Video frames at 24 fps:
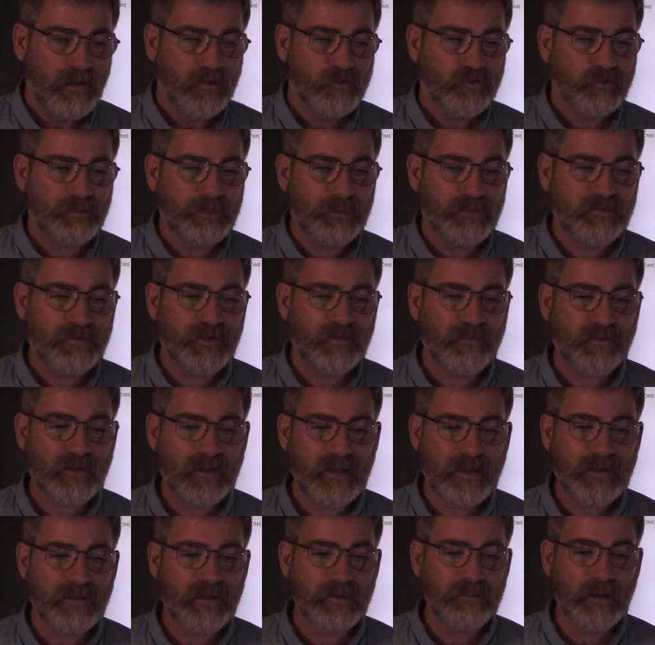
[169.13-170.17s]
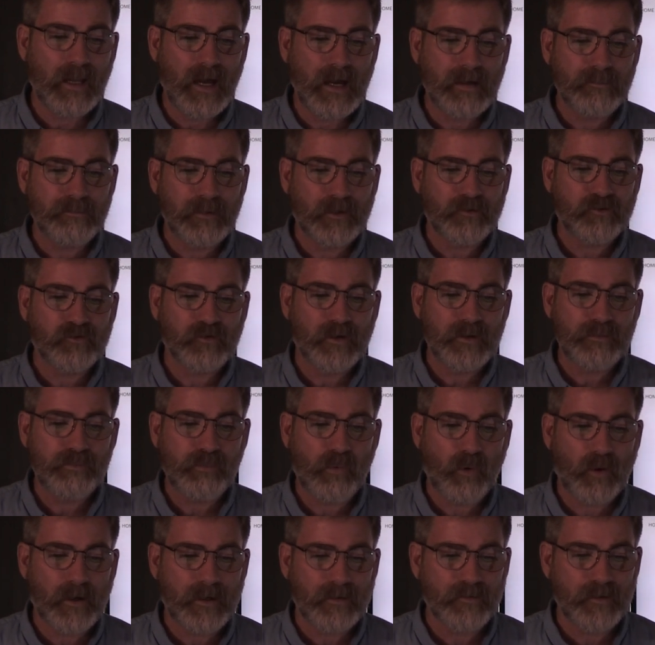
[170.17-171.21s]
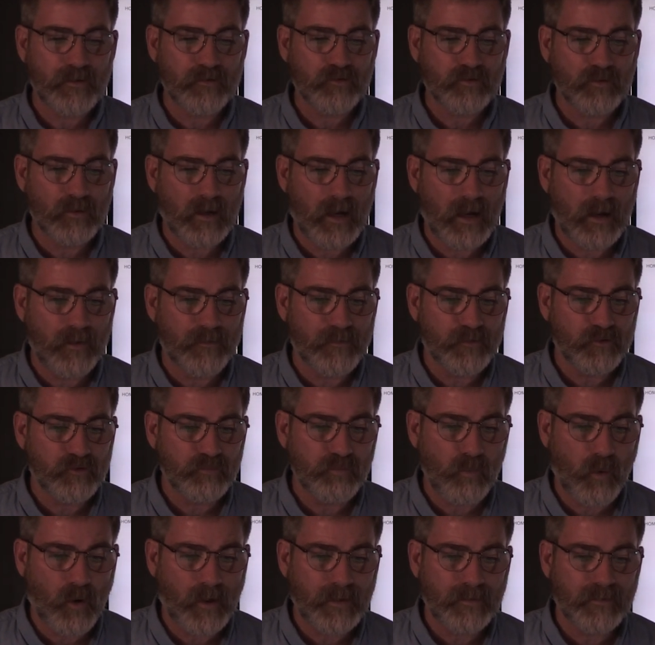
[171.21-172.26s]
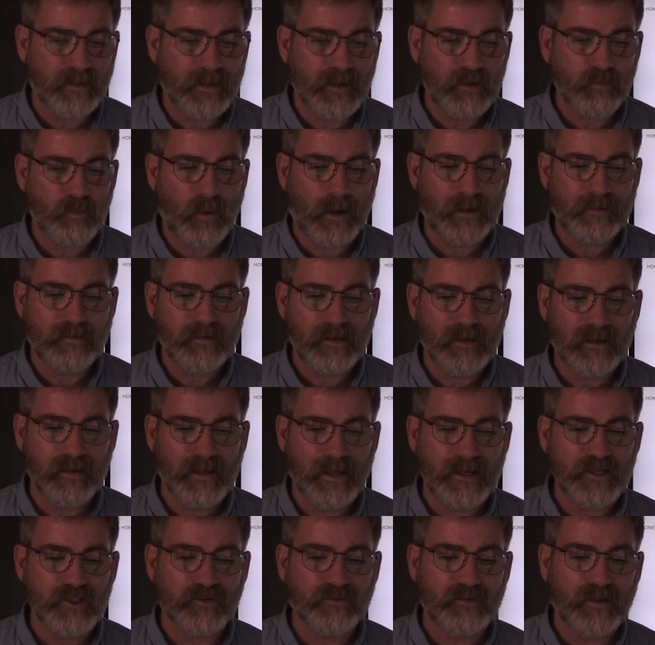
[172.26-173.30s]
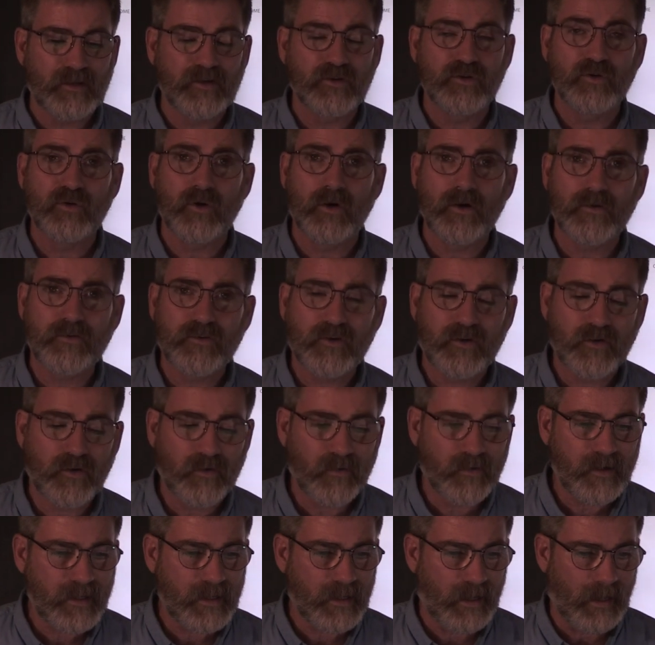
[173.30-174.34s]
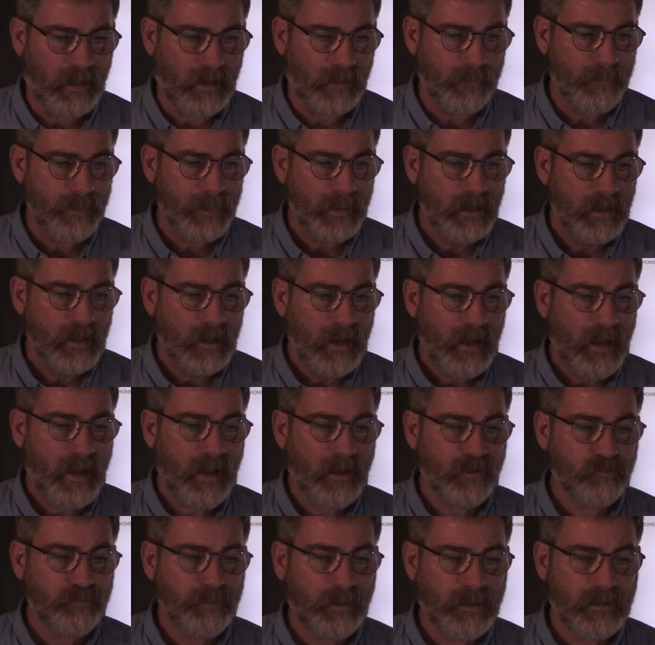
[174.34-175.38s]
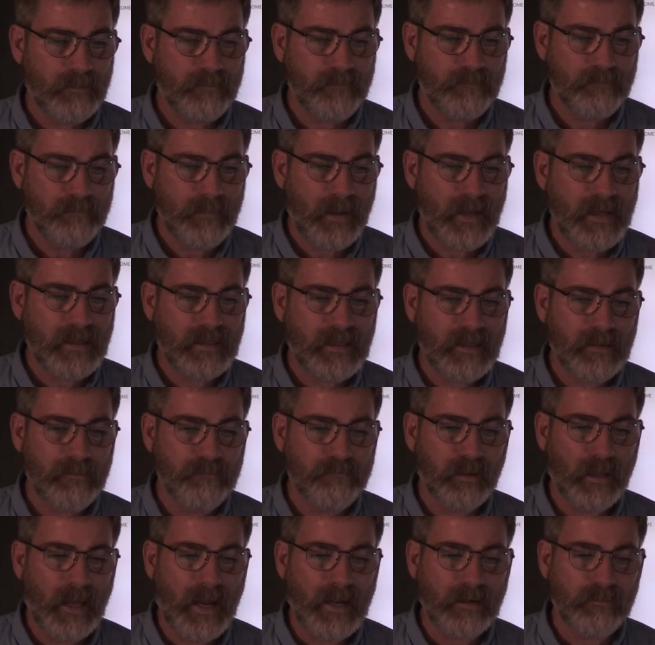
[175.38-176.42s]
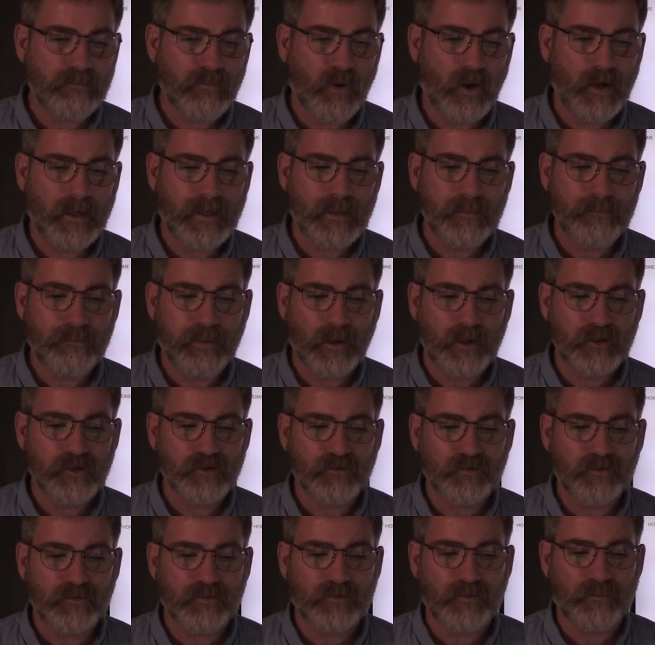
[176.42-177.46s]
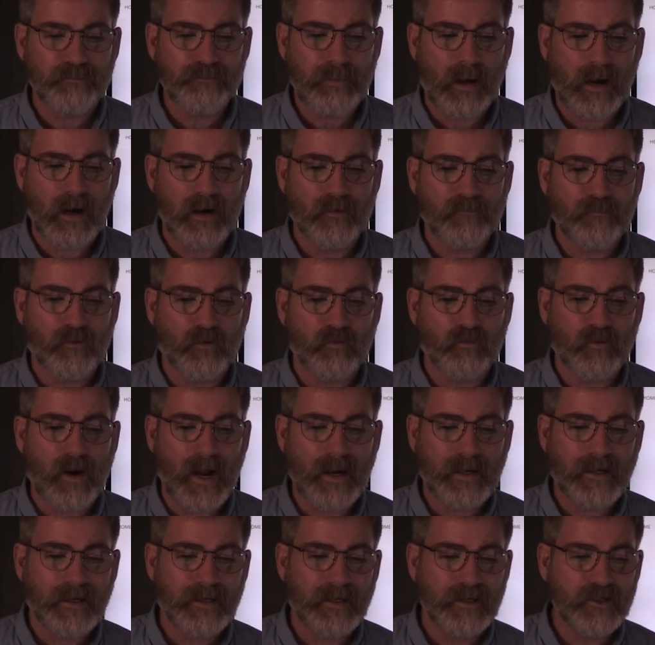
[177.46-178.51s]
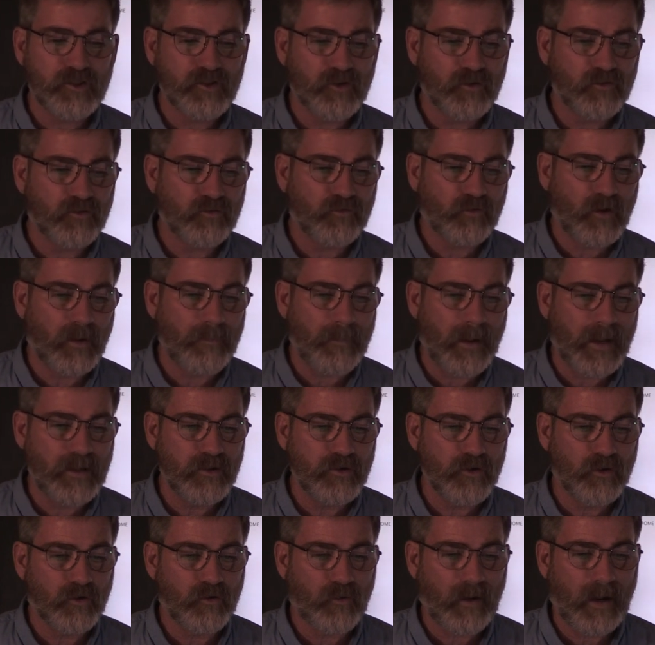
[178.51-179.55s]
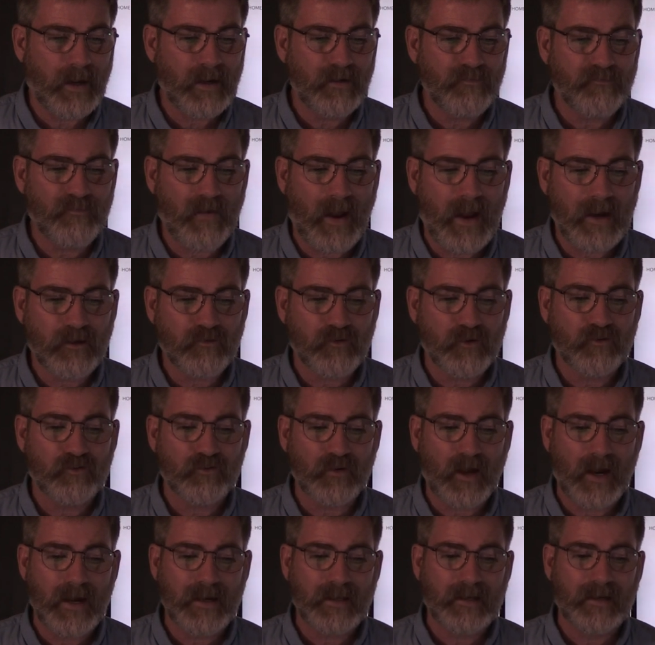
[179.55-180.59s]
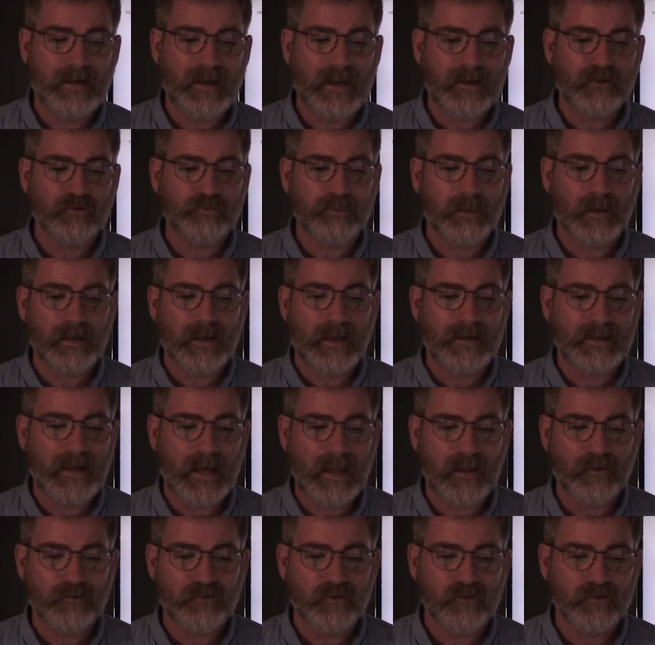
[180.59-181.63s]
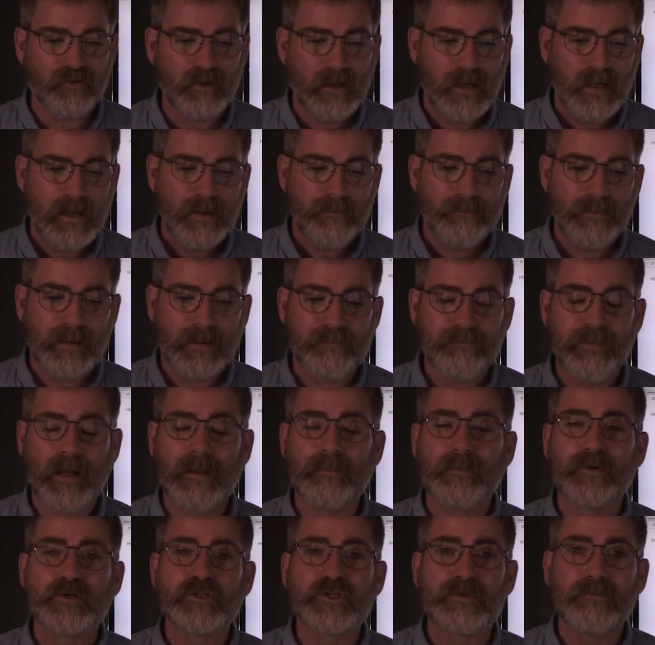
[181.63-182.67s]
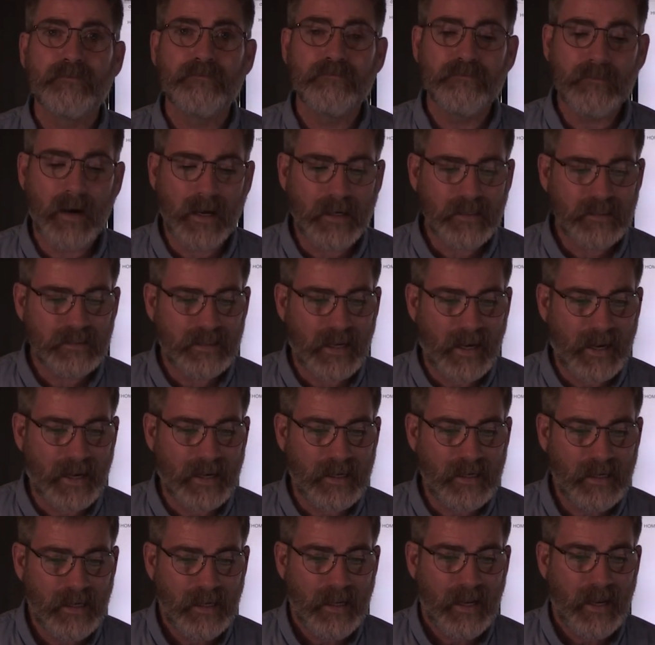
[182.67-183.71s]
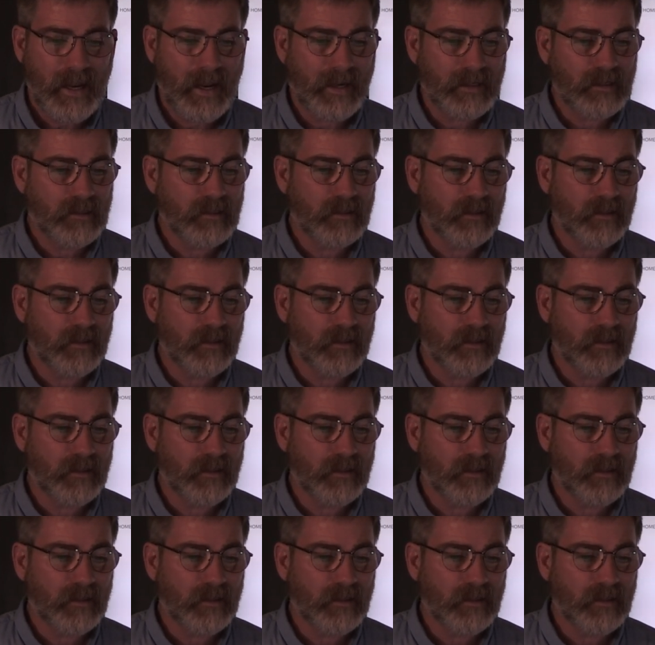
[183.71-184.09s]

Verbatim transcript: Specifically, in the blockbuster reporting this, uh, this morning, the NYT alleges that North Korea has been making black market purchases of powerful rocket engines from a Ukraine factory, citing an expert analysis being published Monday and